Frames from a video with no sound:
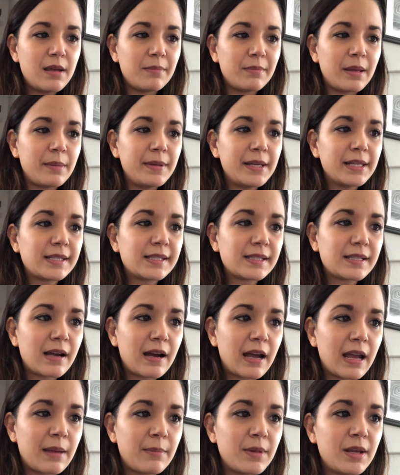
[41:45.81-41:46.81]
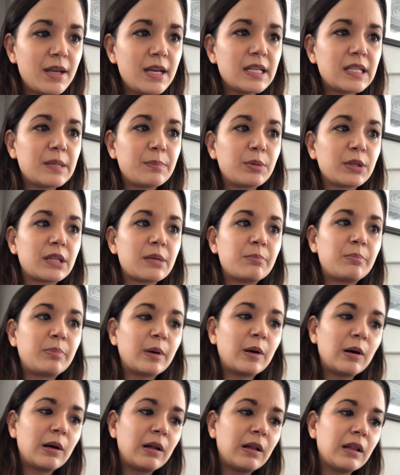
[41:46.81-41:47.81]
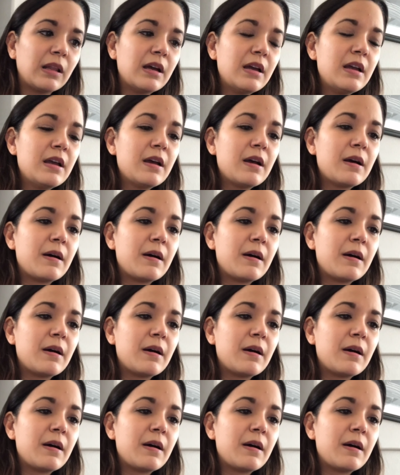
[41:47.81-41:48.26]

Maybe it's time to put the ball